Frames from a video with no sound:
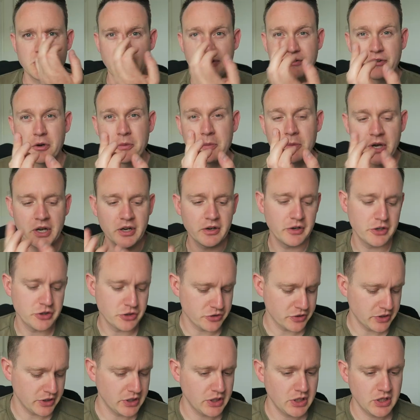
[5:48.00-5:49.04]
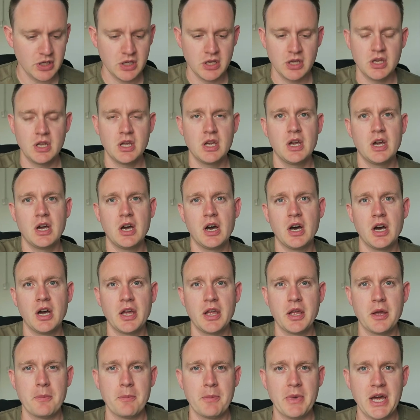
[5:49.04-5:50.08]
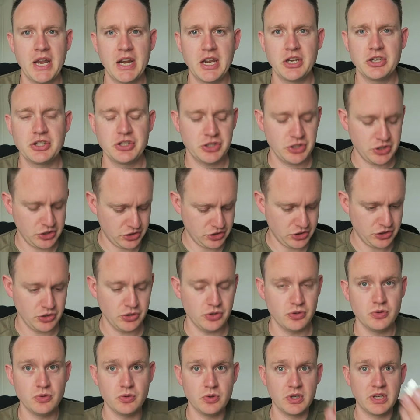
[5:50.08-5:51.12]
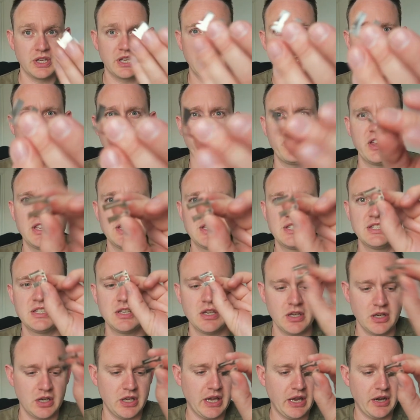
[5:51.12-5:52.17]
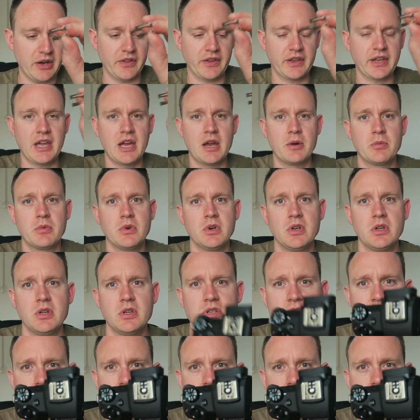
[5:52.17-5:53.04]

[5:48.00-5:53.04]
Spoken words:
So after a minor injury, I managed to get this out of the camera.